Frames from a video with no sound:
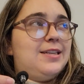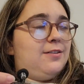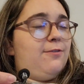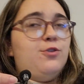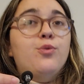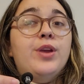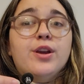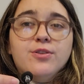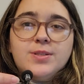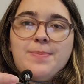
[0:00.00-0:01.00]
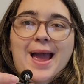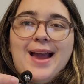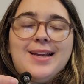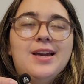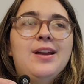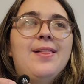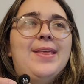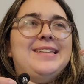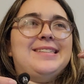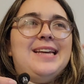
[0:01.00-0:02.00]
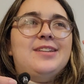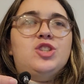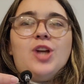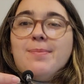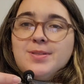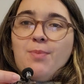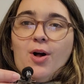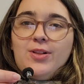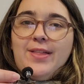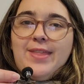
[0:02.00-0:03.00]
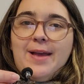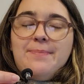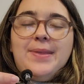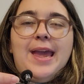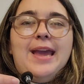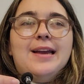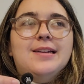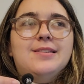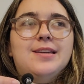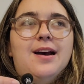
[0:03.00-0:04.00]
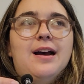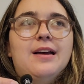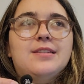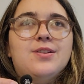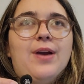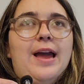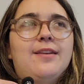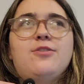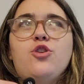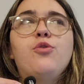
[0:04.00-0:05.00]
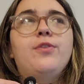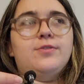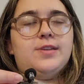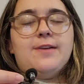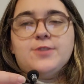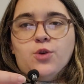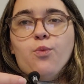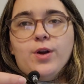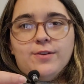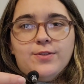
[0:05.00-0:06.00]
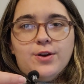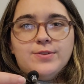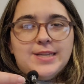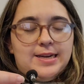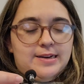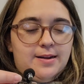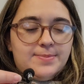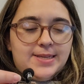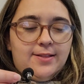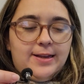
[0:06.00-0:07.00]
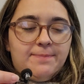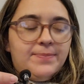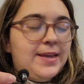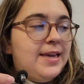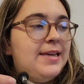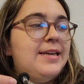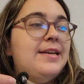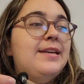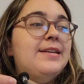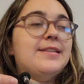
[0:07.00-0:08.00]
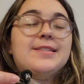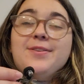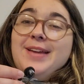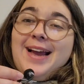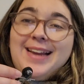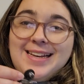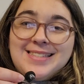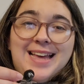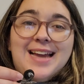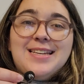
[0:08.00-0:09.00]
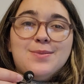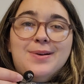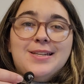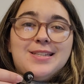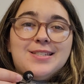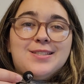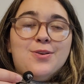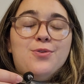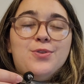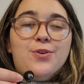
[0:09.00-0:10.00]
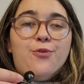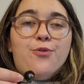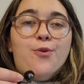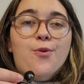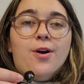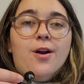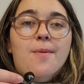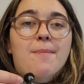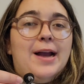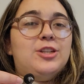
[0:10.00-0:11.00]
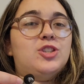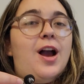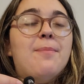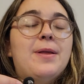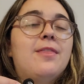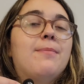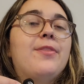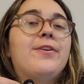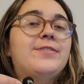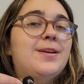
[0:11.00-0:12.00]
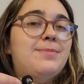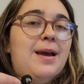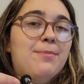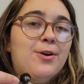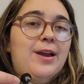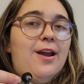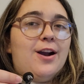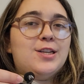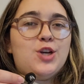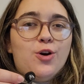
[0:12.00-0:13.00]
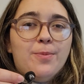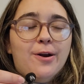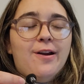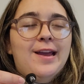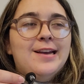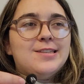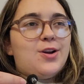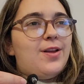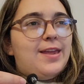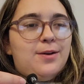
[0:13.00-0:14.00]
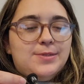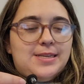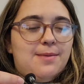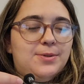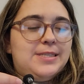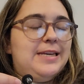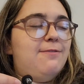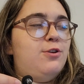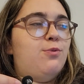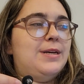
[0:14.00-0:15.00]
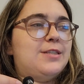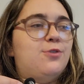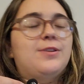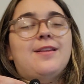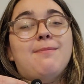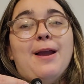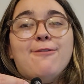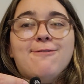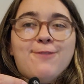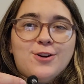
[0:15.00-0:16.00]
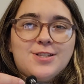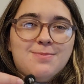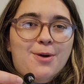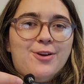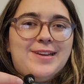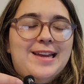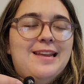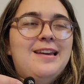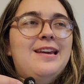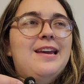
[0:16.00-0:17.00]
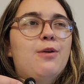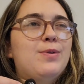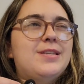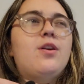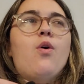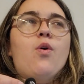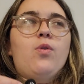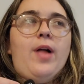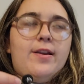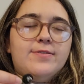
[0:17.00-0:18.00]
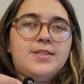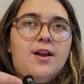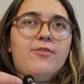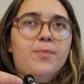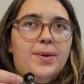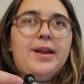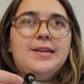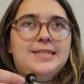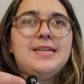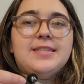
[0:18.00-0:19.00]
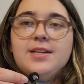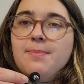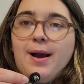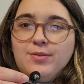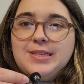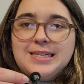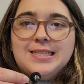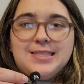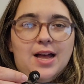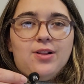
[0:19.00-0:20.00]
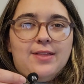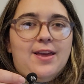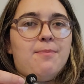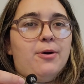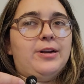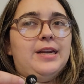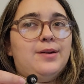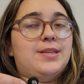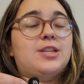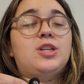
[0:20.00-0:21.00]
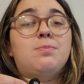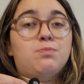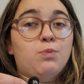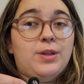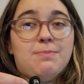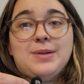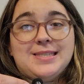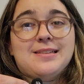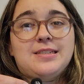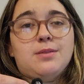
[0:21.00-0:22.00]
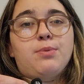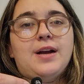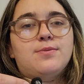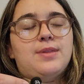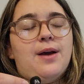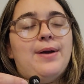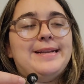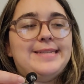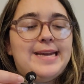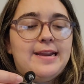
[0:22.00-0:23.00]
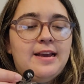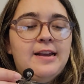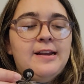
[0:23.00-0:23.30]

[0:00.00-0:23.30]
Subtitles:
like a few years back, that said shop small on them. And so I had 2 of those left. So one of those ended up selling. So yeah, guys, that is what sold for my shop in the month of September and October. Sorry that I wasn't able to give you what sold at my first market. It wasn't a whole lot of stuff, but a decent amount did sell at that market. I was actually really pleasantly surprised with how I did.